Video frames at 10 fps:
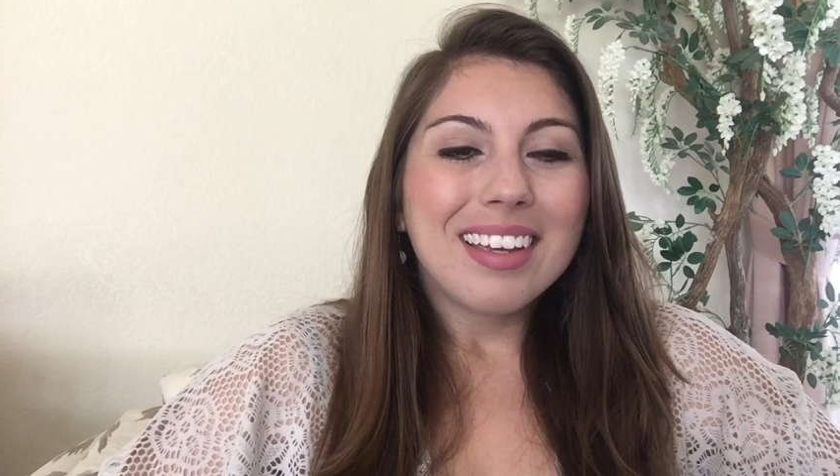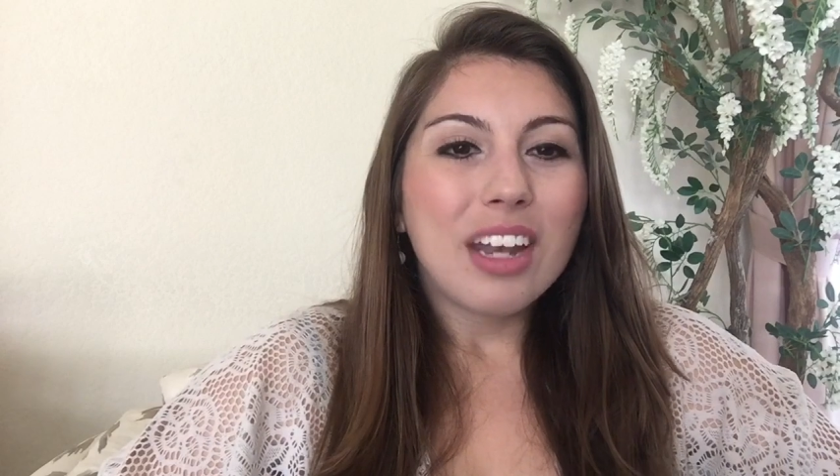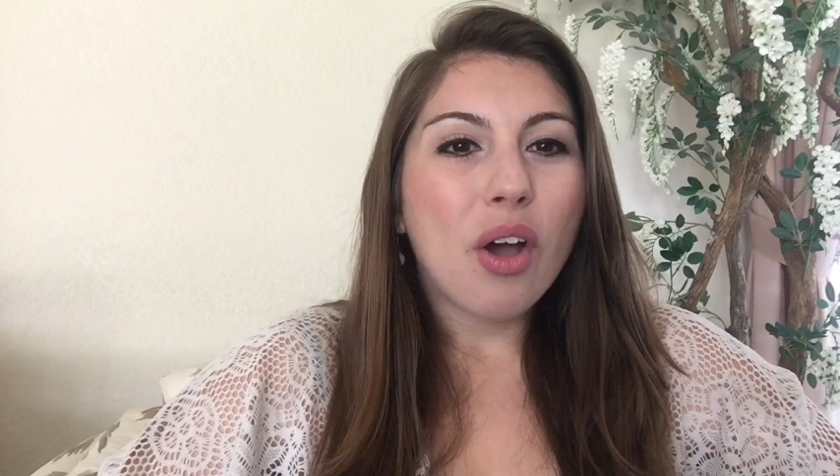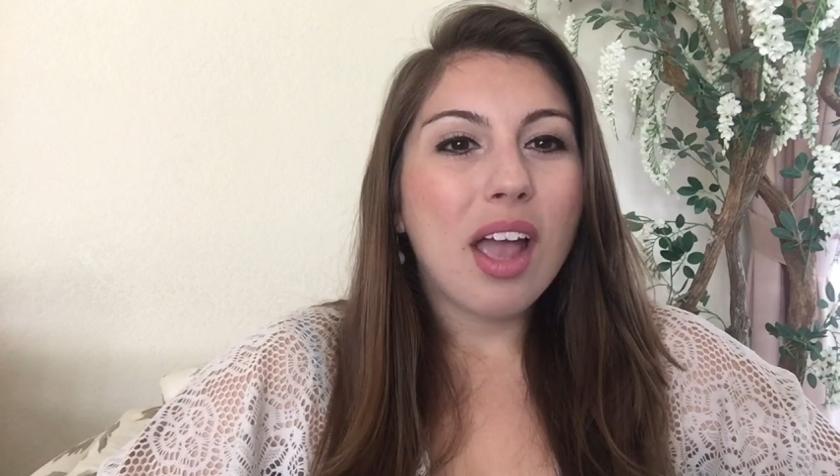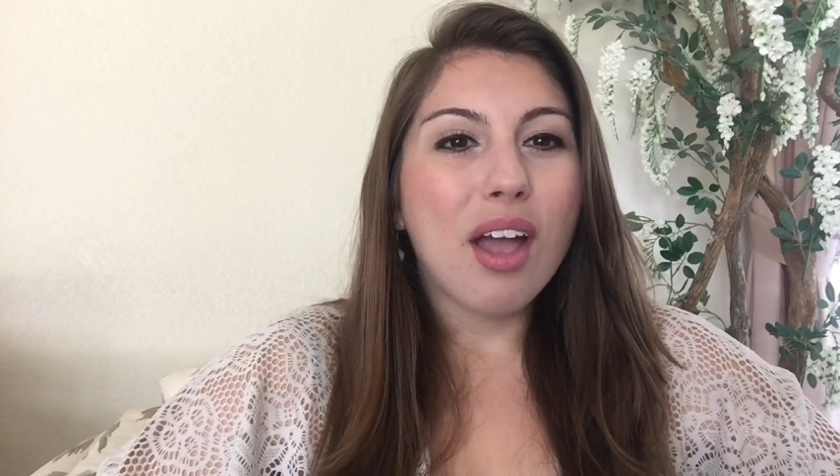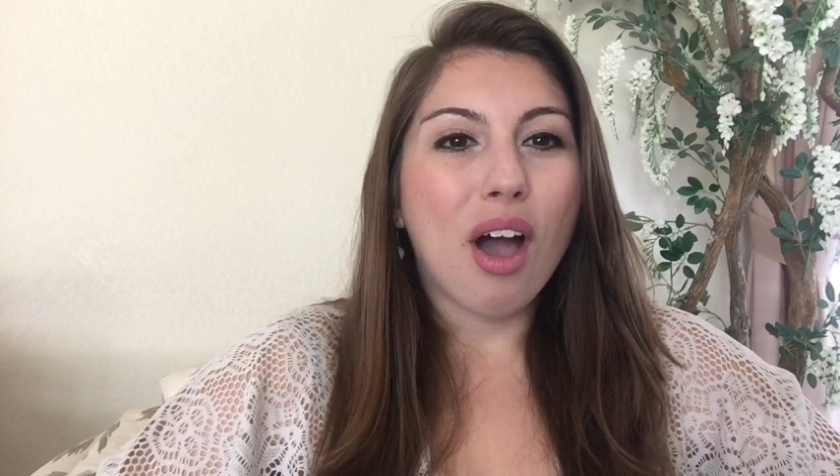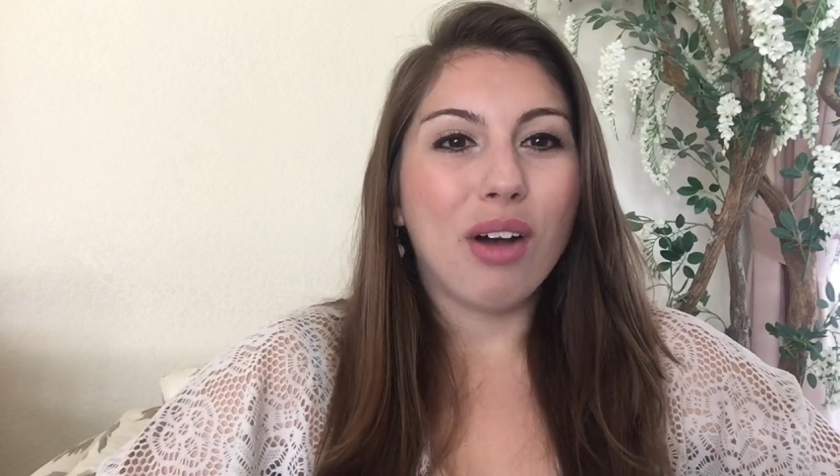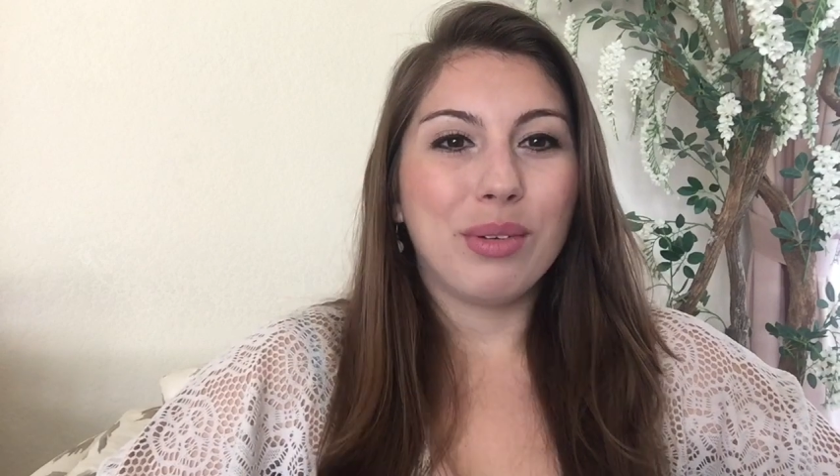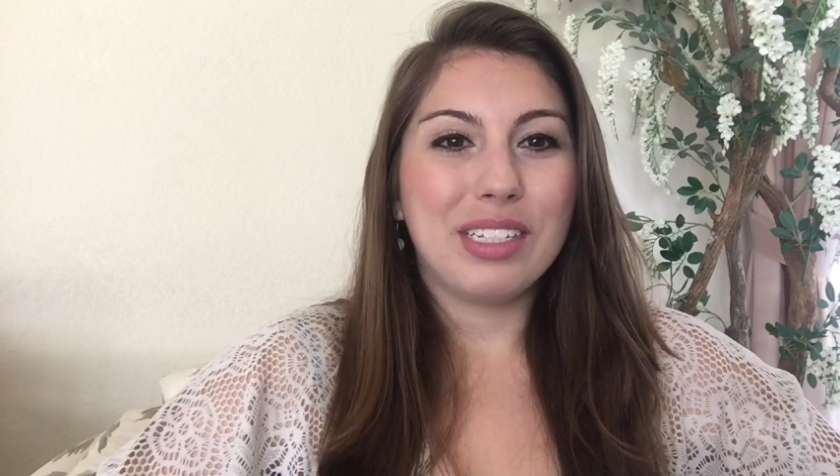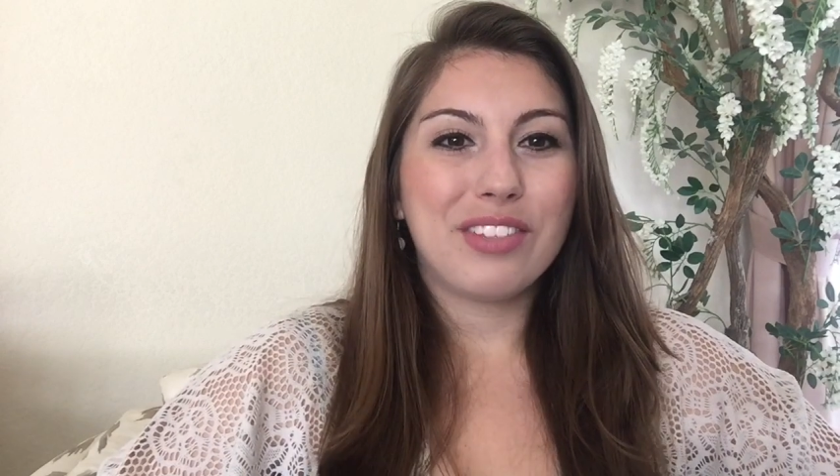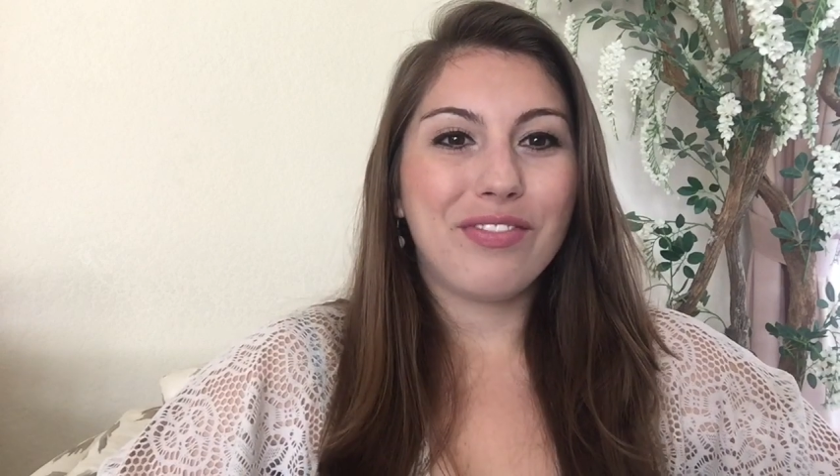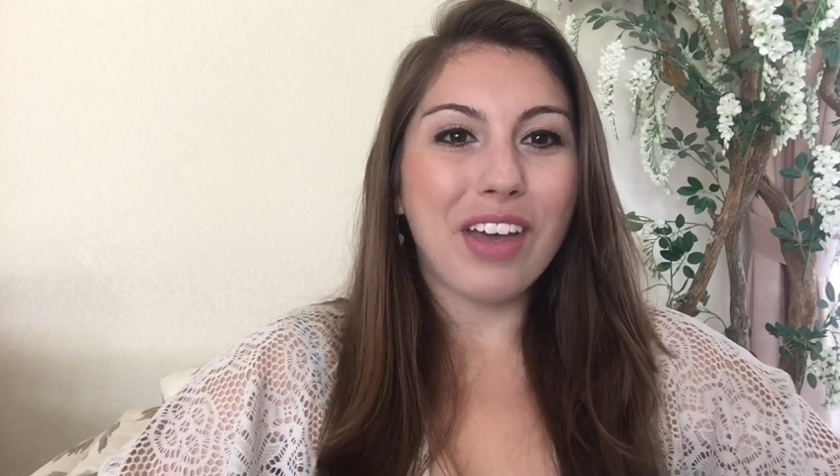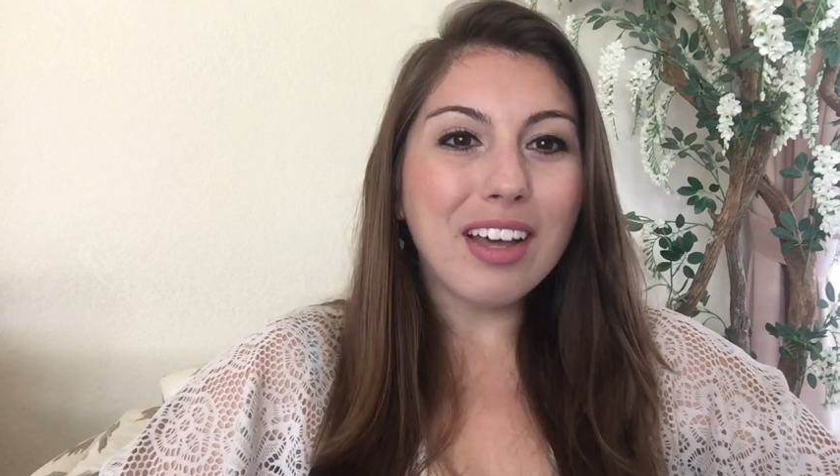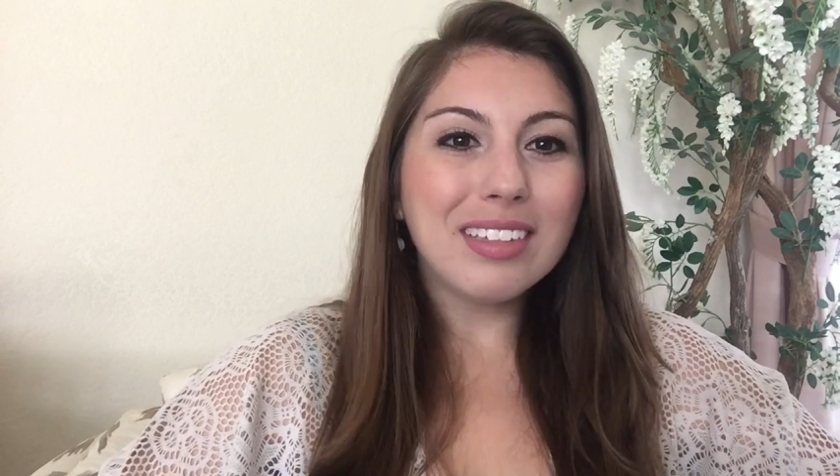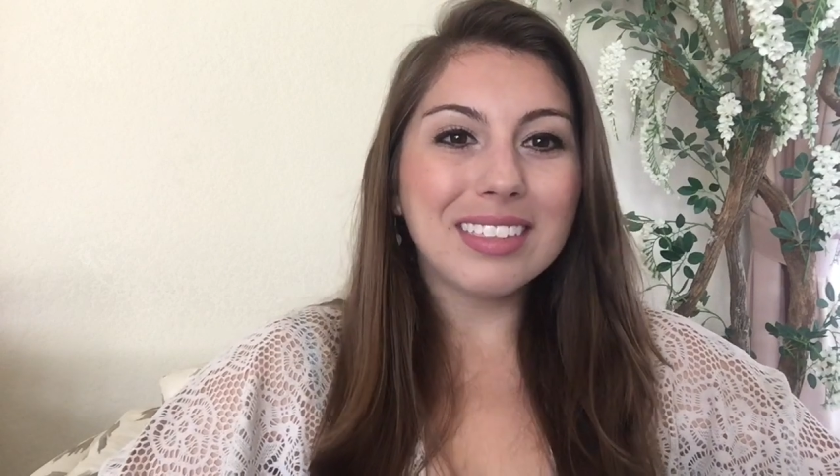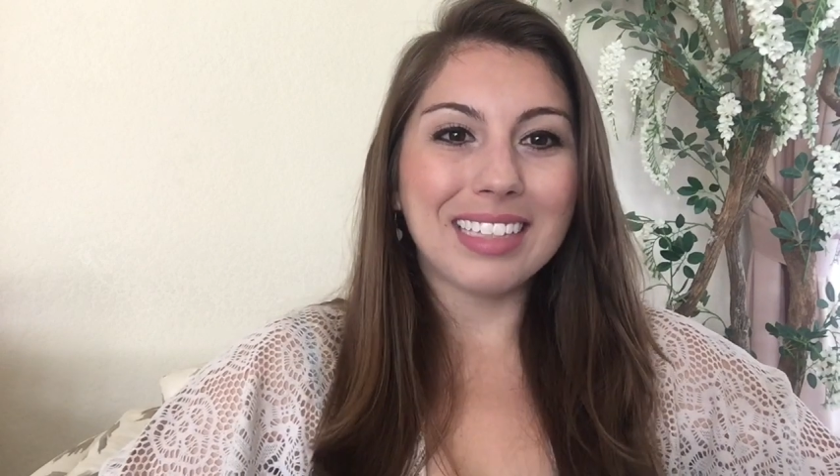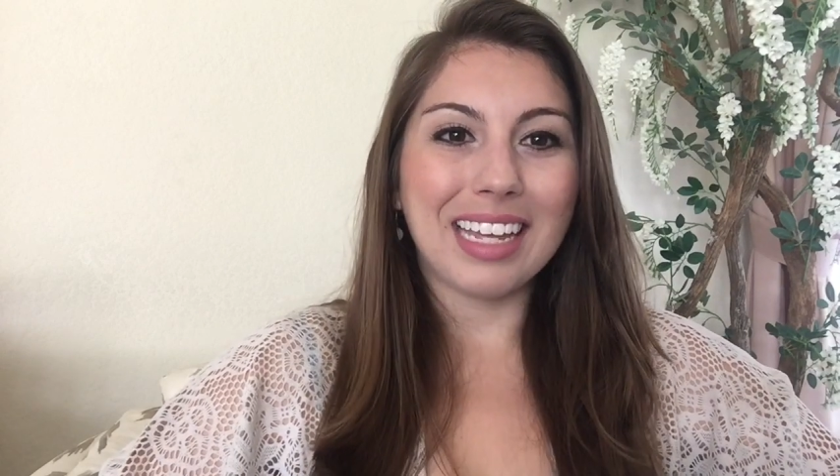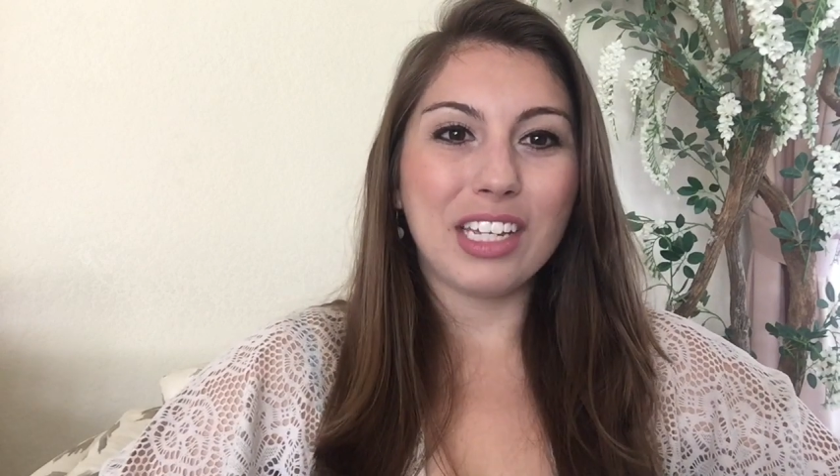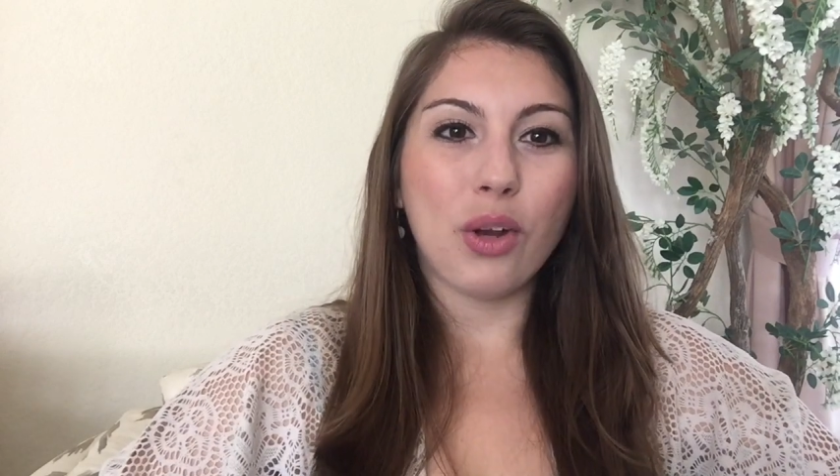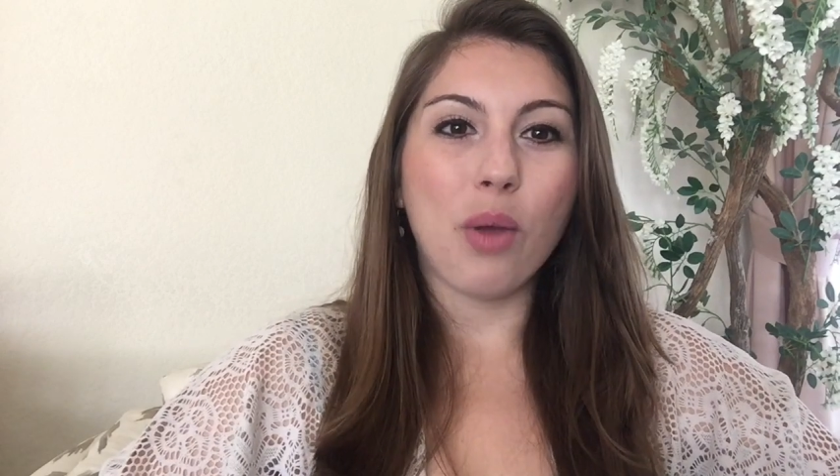you know, I always felt like,